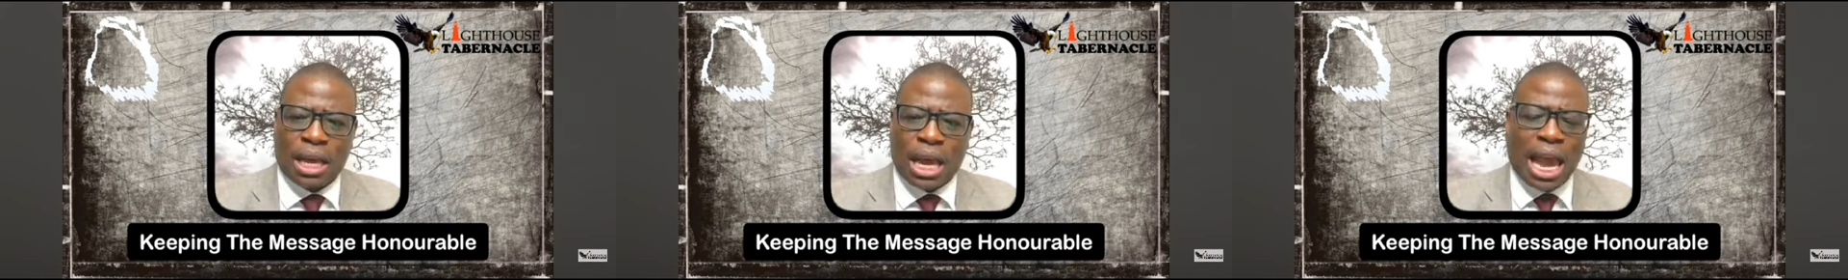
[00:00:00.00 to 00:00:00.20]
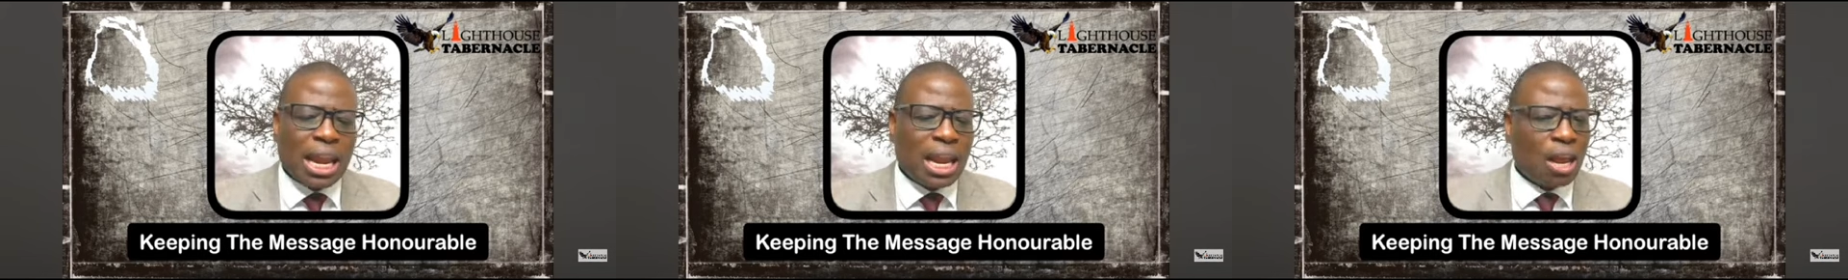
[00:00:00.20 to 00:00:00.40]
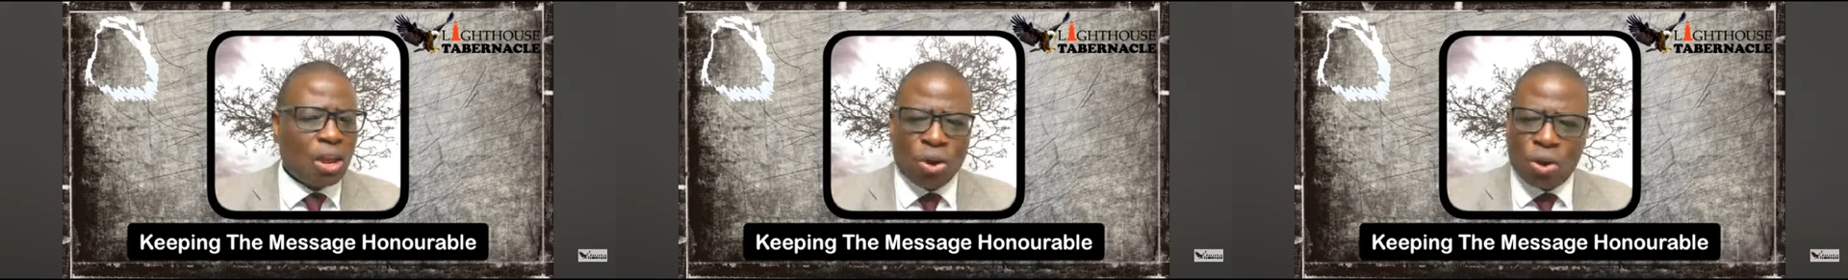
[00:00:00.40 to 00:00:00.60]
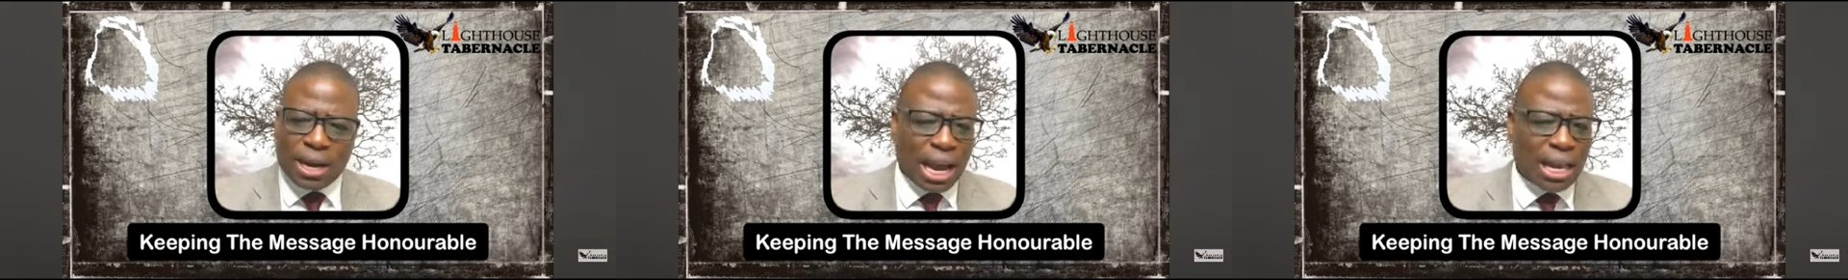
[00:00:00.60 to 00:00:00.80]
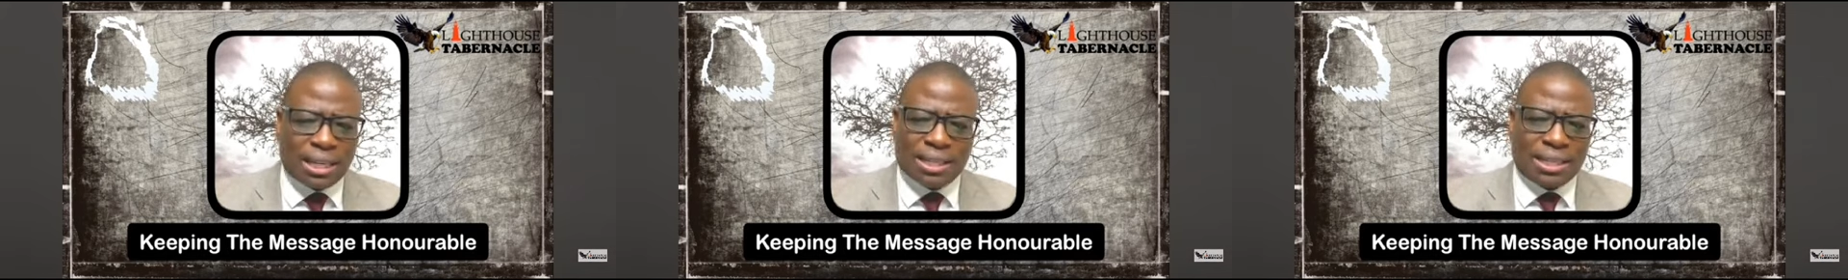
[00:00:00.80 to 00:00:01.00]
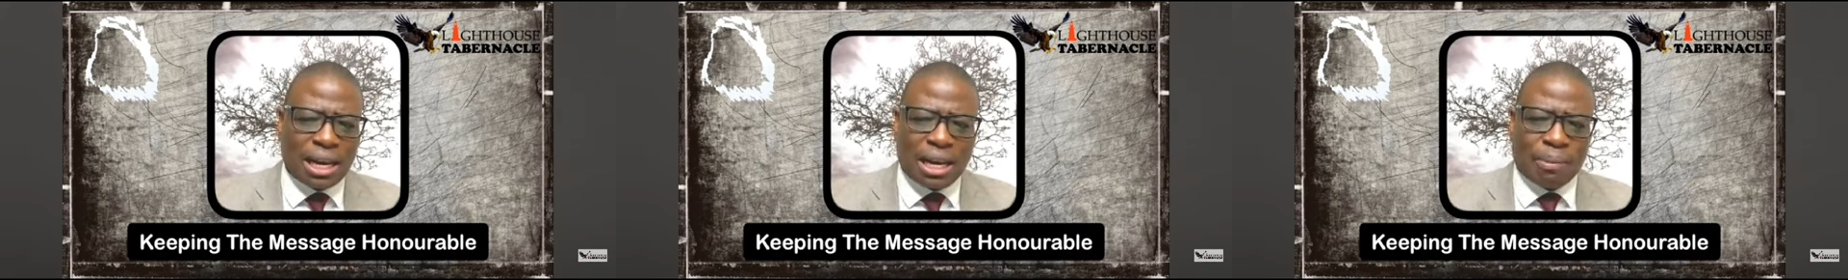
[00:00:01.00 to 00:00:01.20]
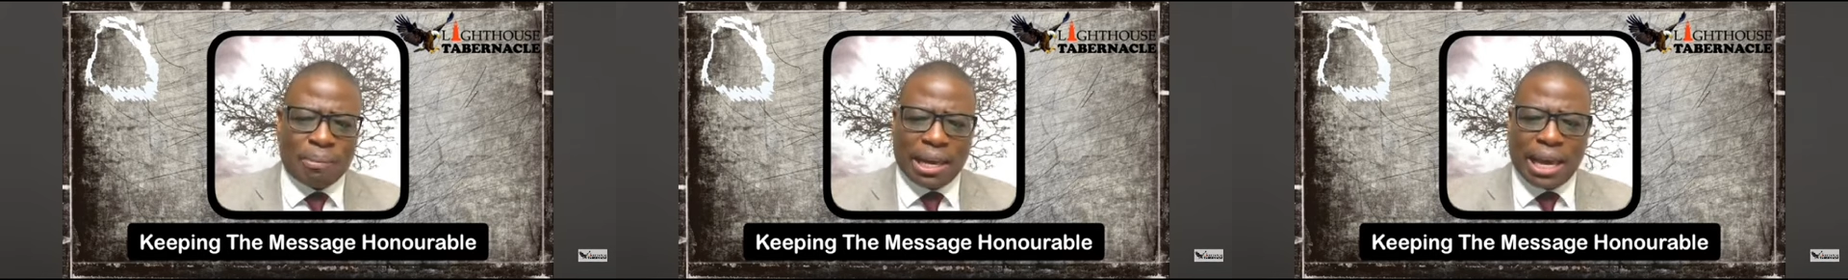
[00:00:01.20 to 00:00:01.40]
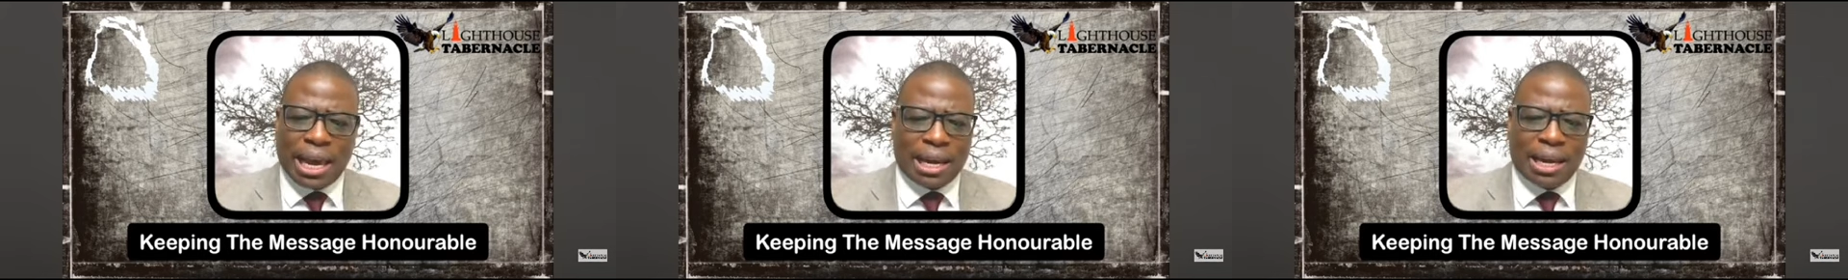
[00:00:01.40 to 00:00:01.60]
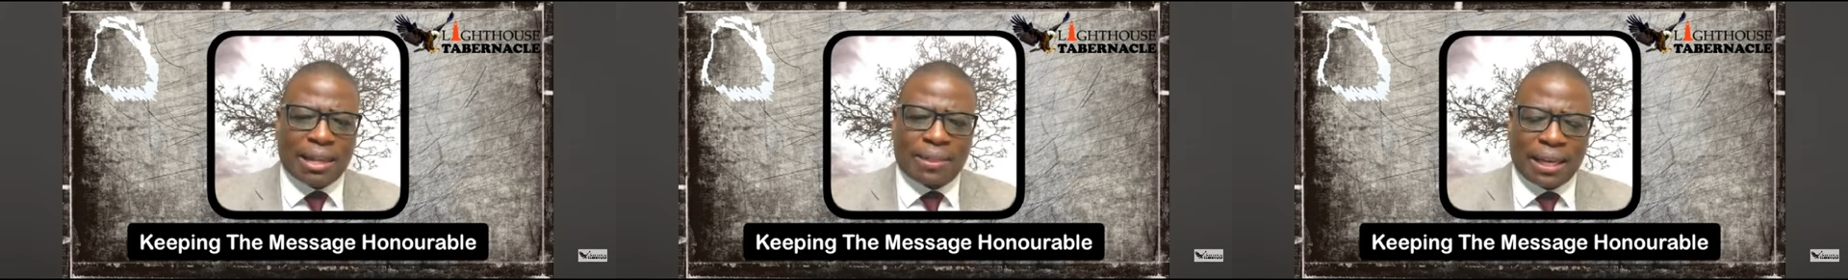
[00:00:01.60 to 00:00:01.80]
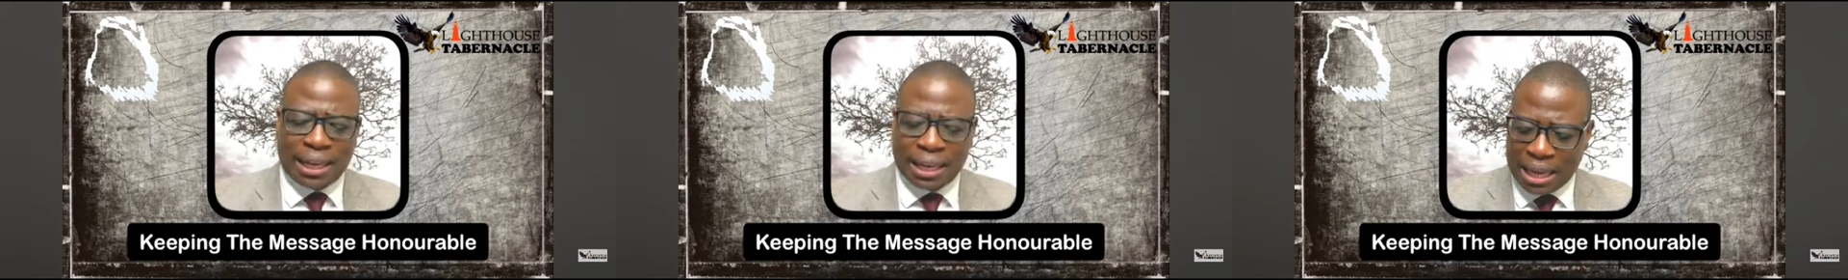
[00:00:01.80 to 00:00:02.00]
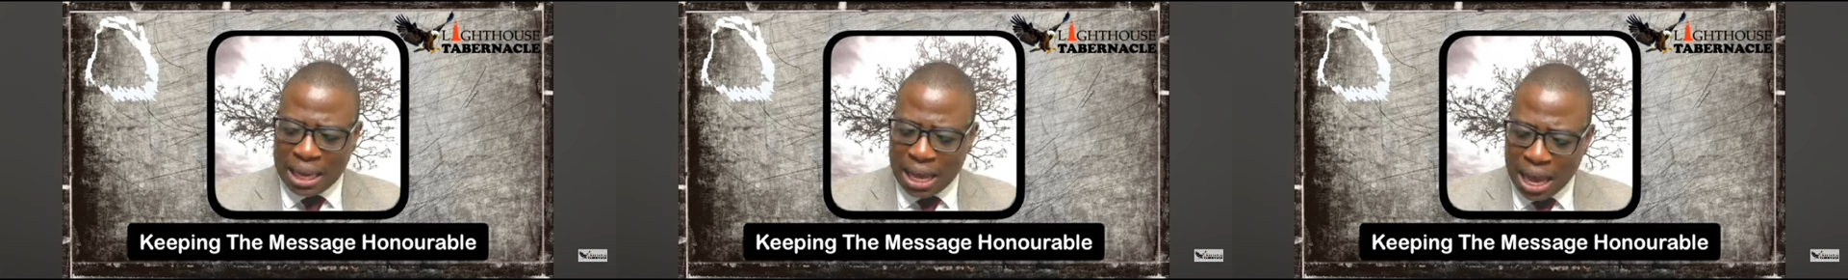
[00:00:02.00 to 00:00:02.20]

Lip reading: And you can't tell me anything.